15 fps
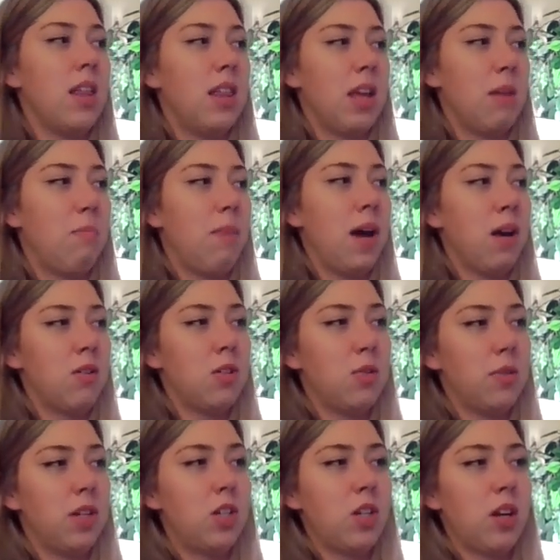They bowed
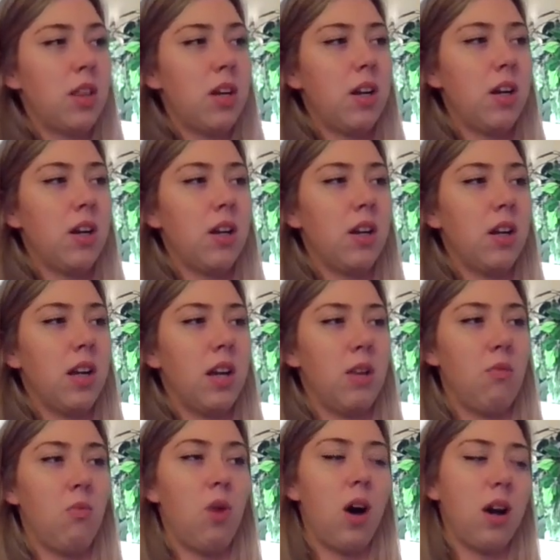to each other
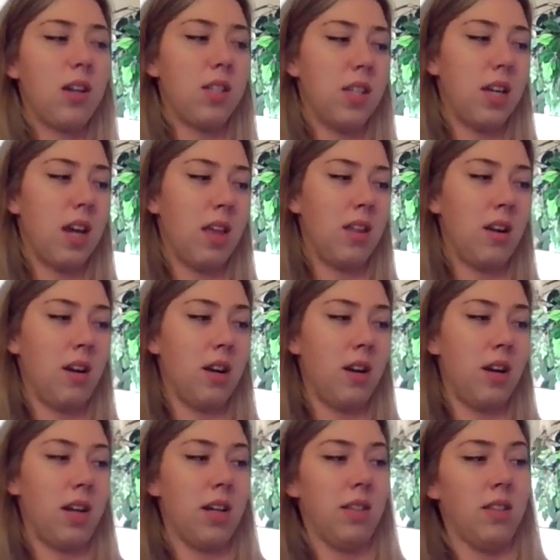and walked
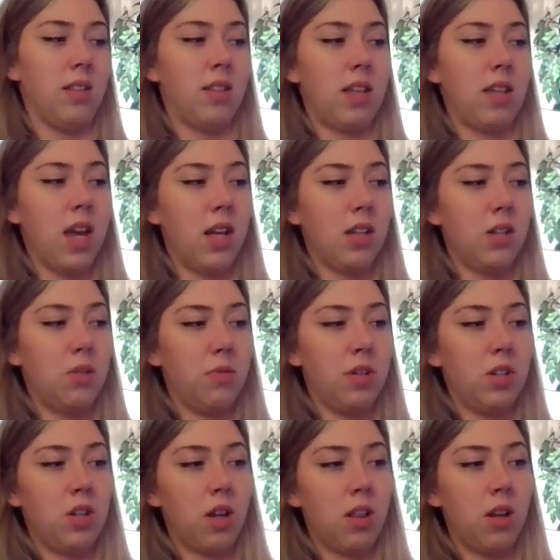together and sang to
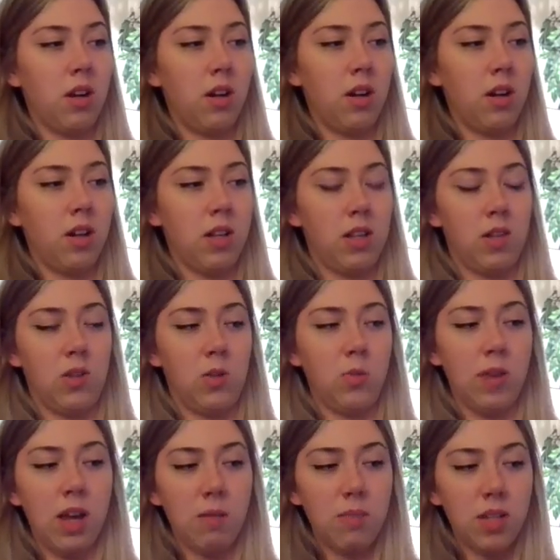each other and
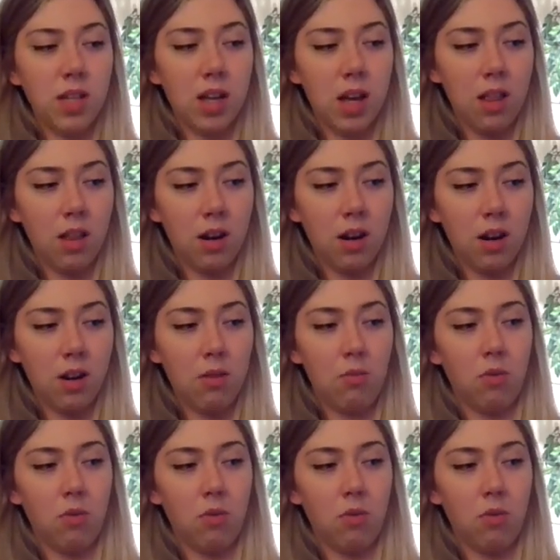swam together.